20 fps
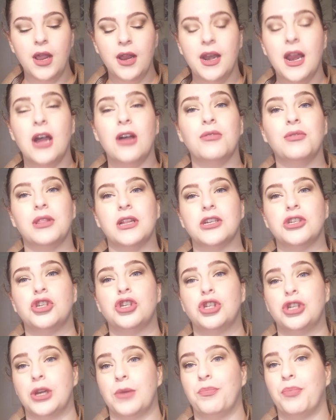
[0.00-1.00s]
Now
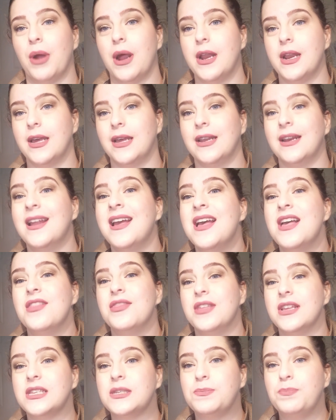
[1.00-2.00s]
let's jump right in.
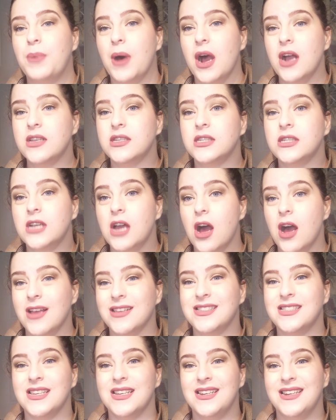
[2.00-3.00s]
This box
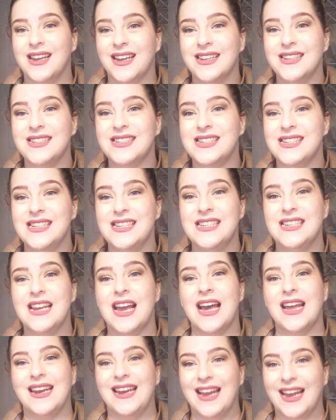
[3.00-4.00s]
costs
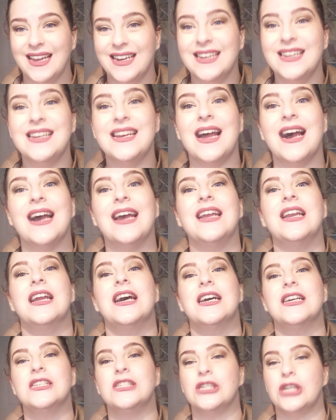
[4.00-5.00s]

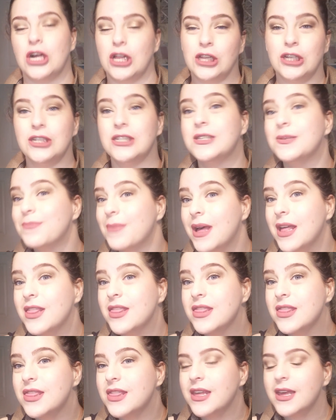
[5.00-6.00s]
$19.99 a
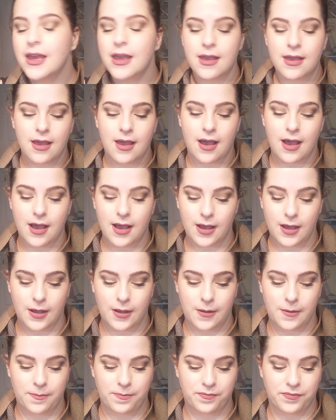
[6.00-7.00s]
month.
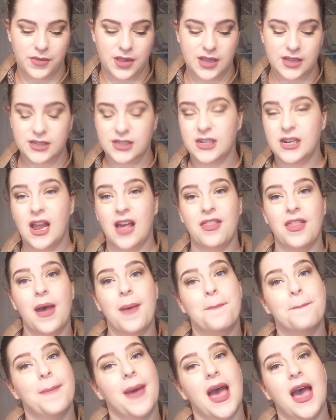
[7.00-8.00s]
It's not
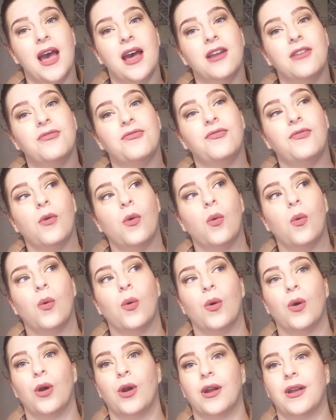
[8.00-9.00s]
that bad
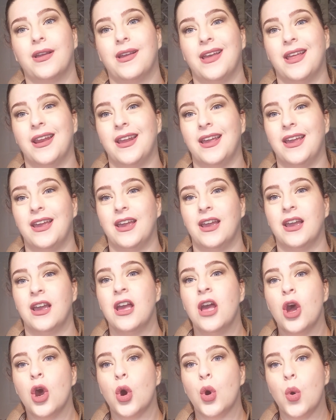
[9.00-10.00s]
for getting
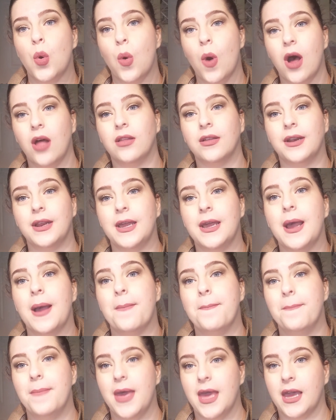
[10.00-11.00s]
quality
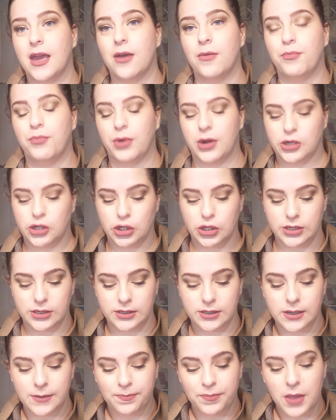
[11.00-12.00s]
makeup
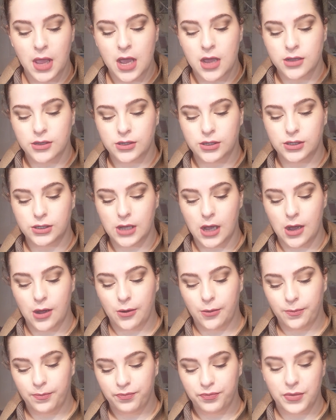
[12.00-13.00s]
brushes.
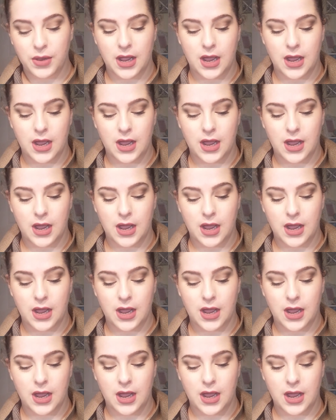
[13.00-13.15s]
So